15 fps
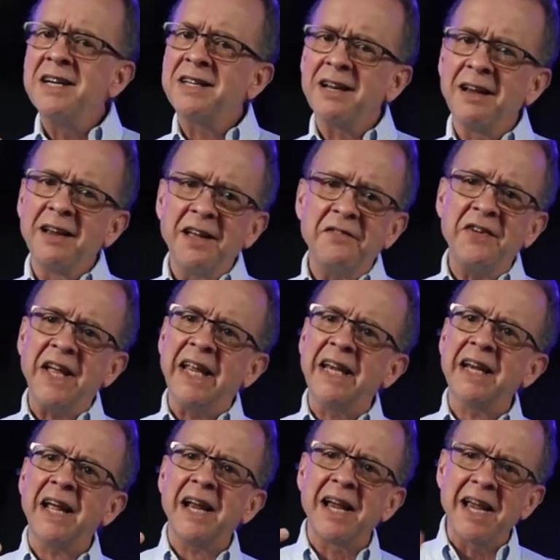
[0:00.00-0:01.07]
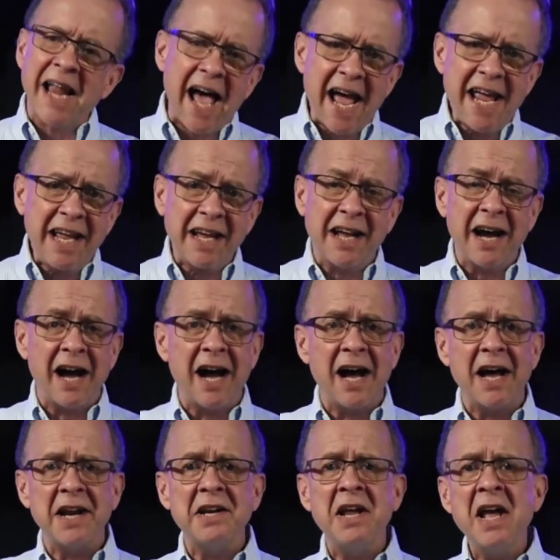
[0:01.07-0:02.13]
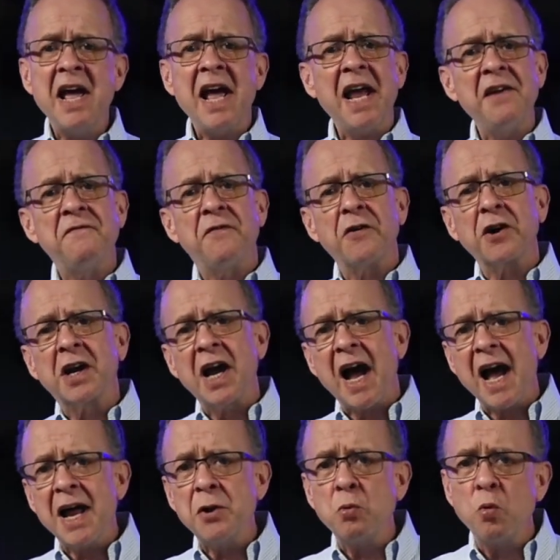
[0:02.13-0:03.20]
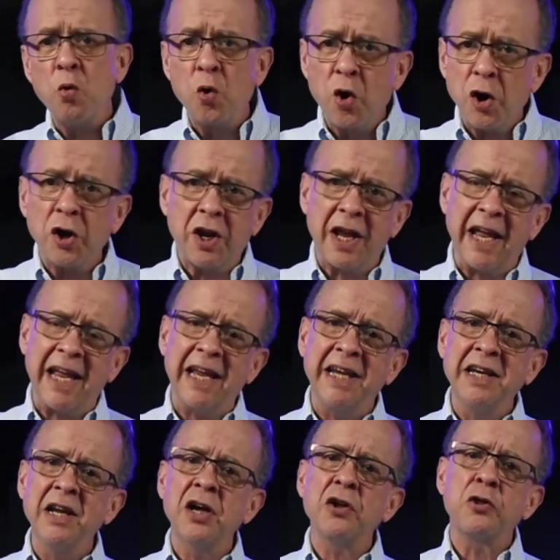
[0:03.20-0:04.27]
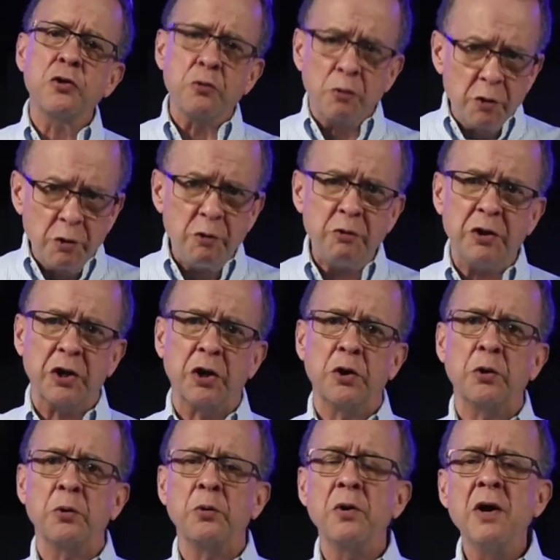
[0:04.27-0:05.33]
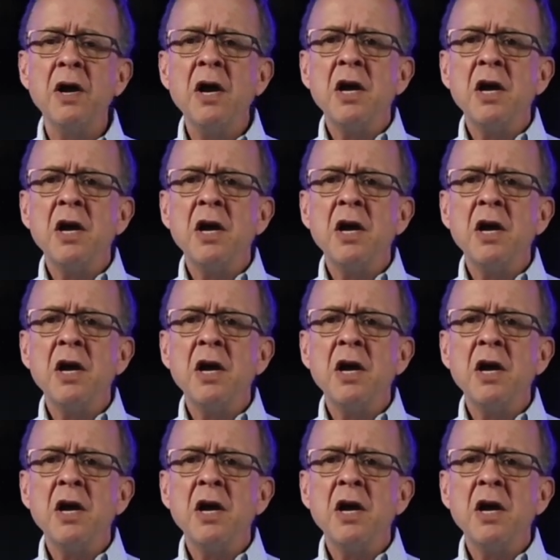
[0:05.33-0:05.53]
to living like God and for God working through you.